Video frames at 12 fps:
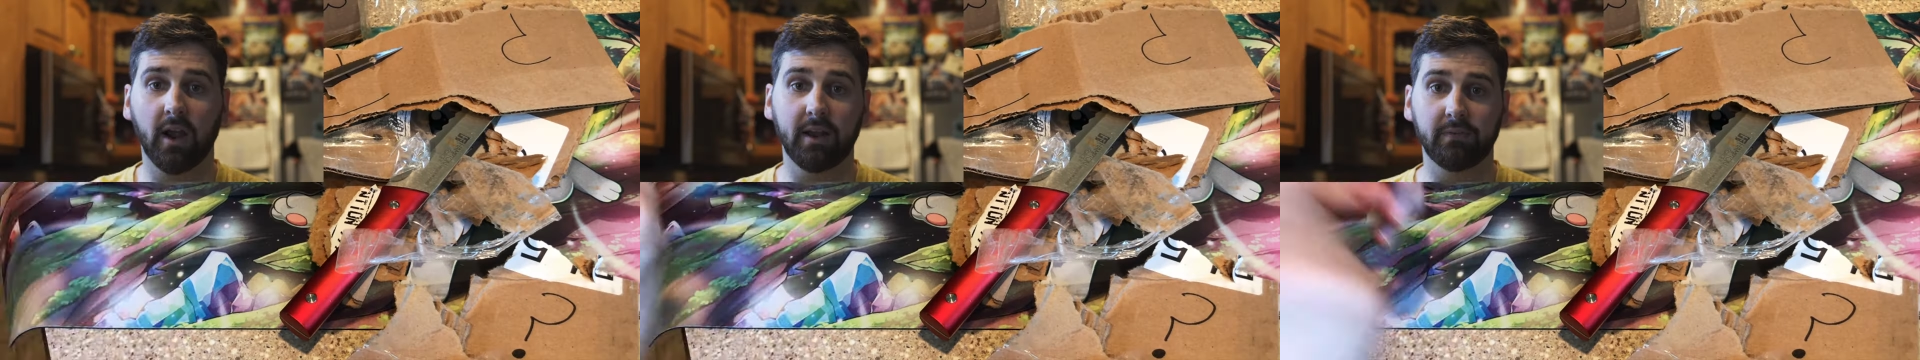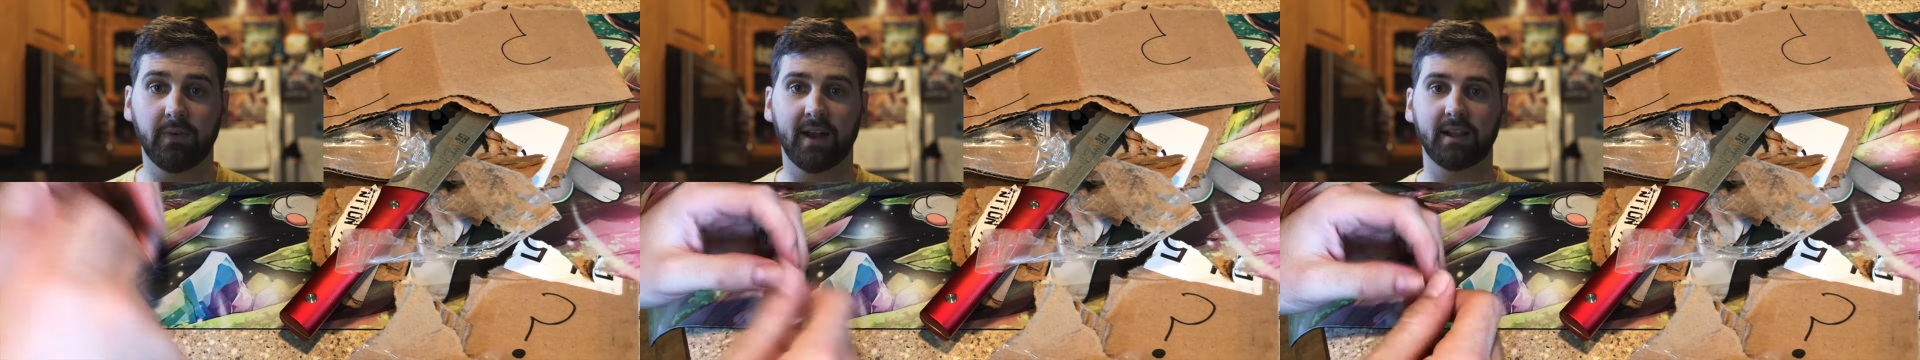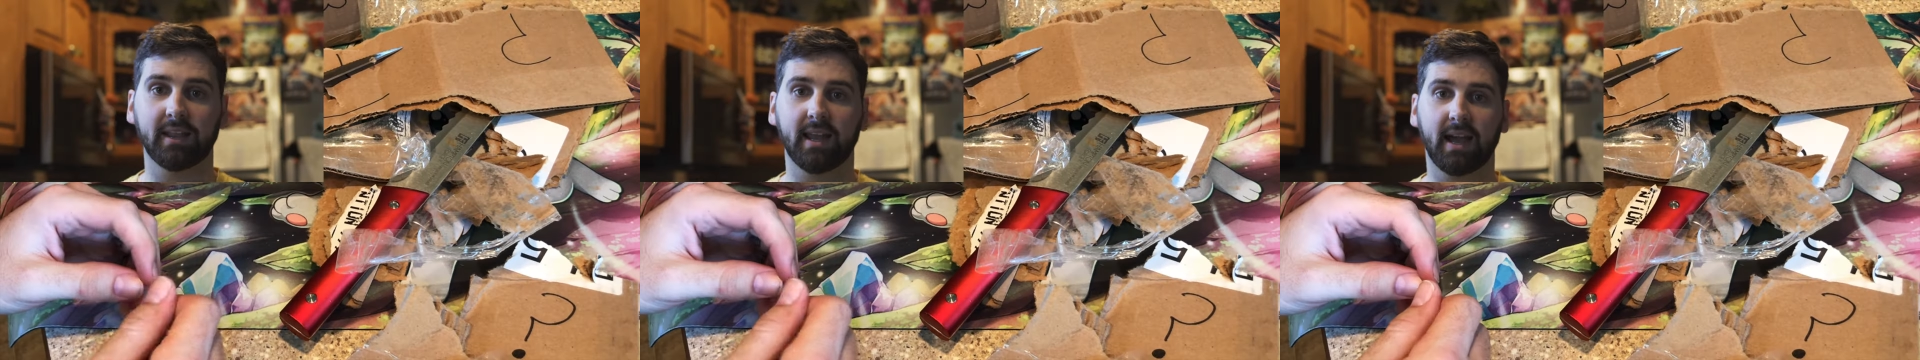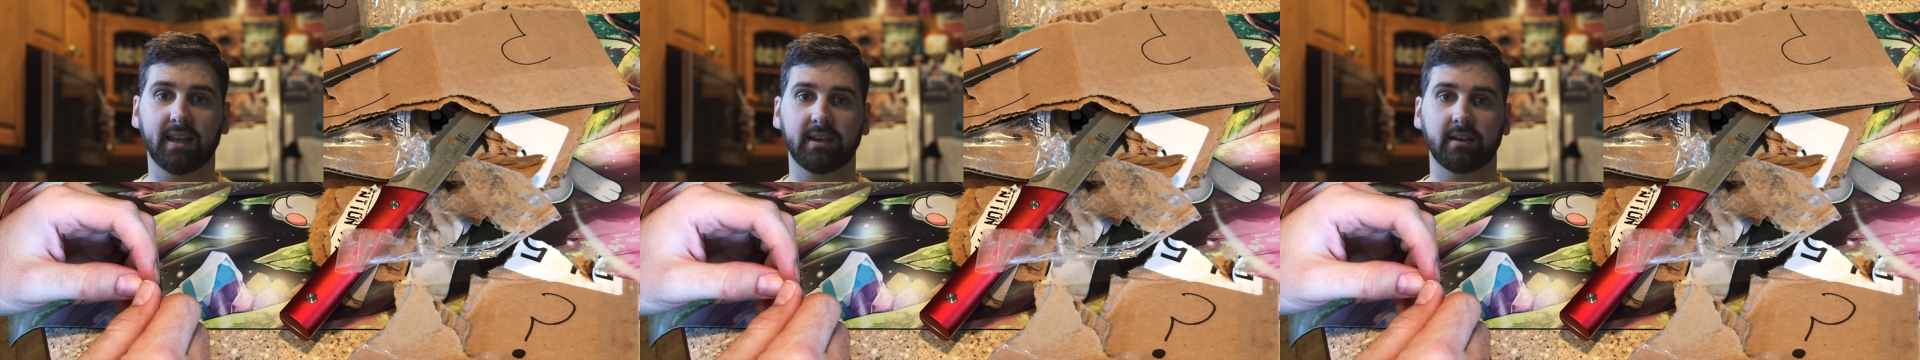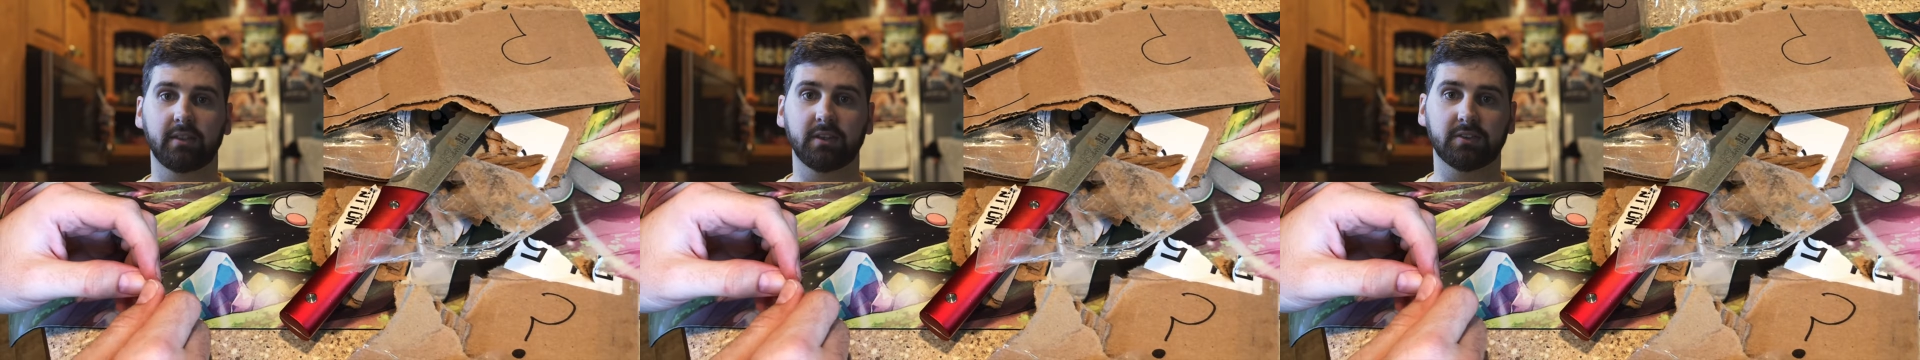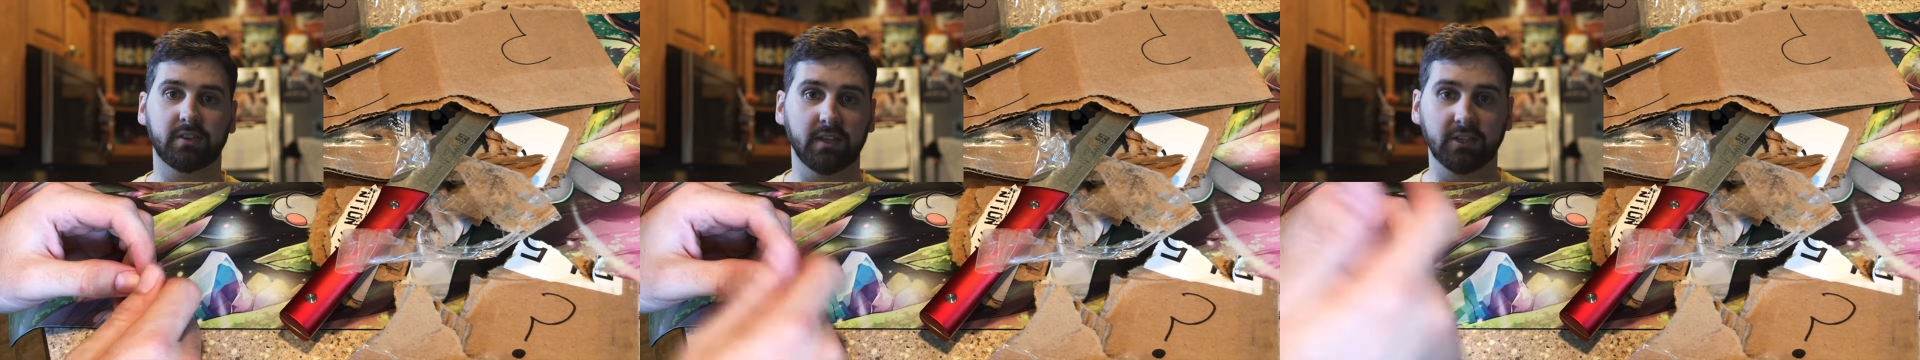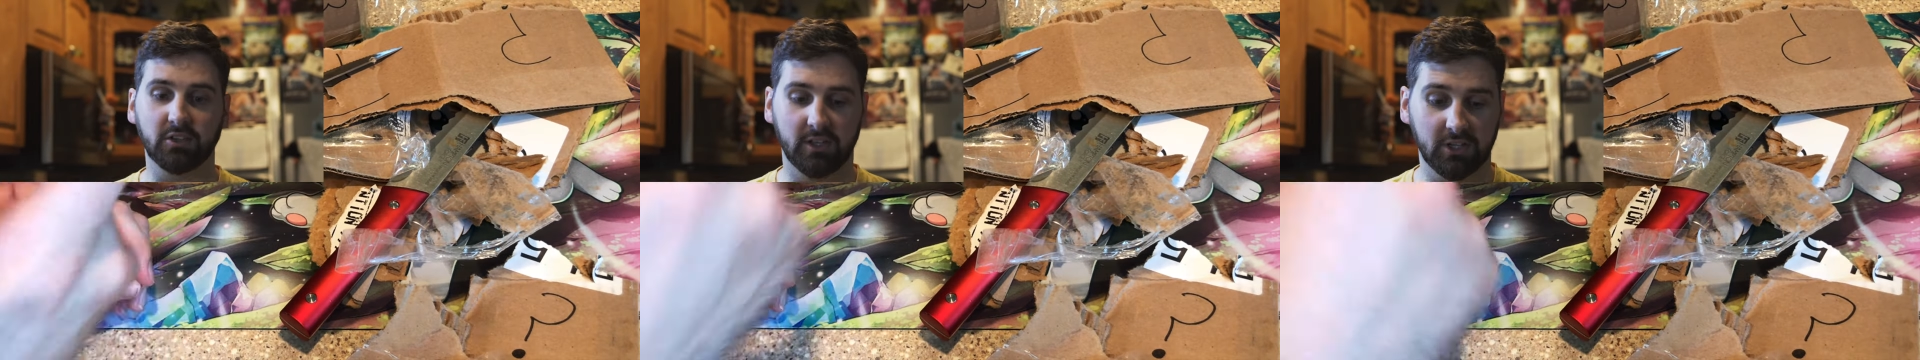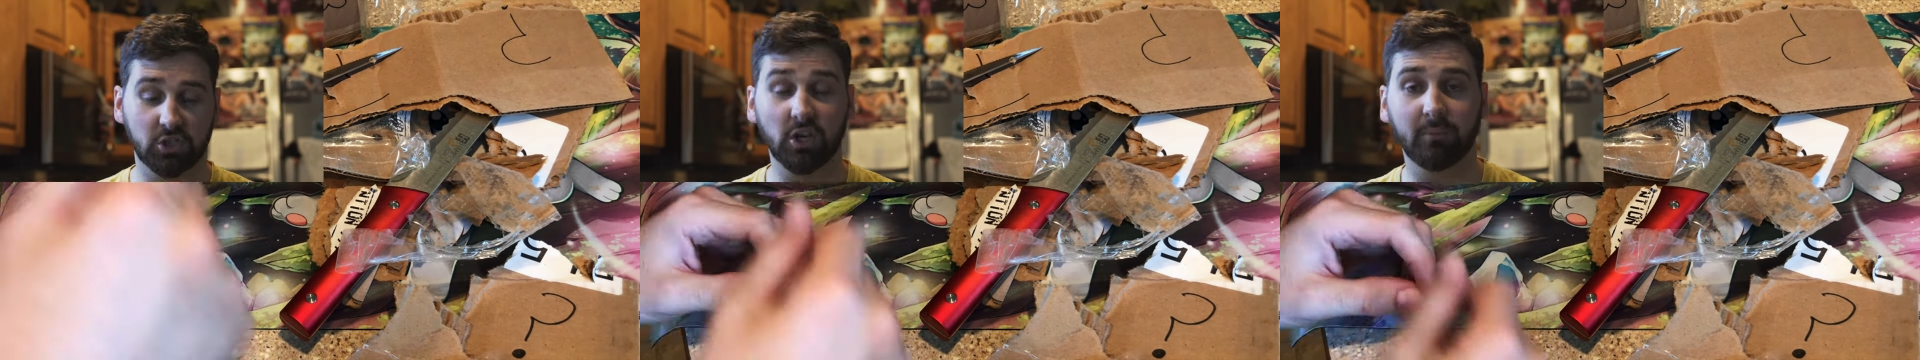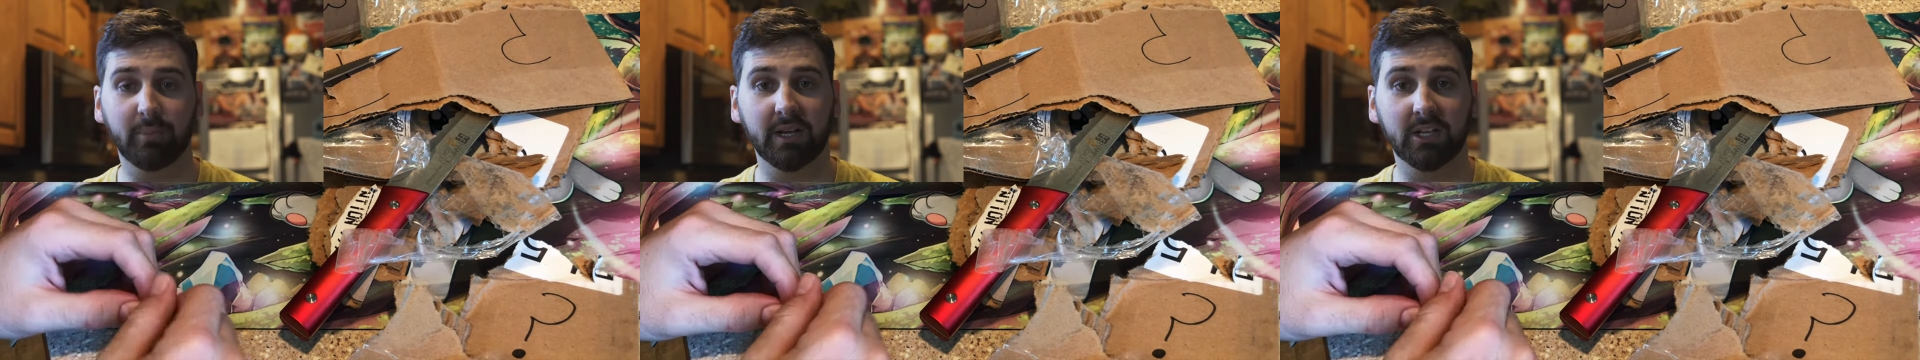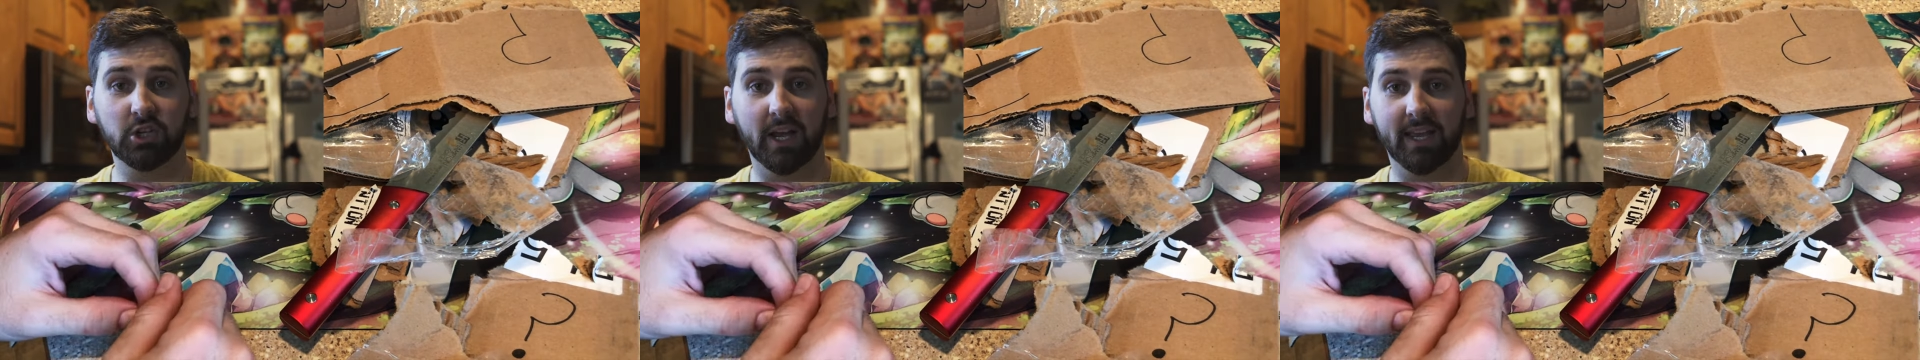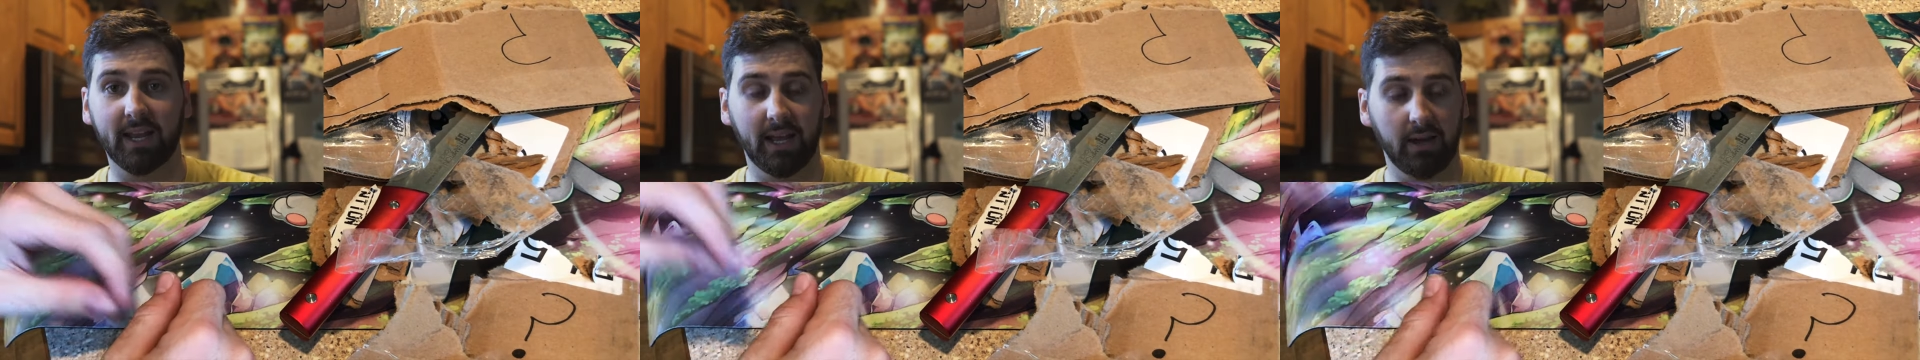right, finally got into this thing, so let's jump in and check it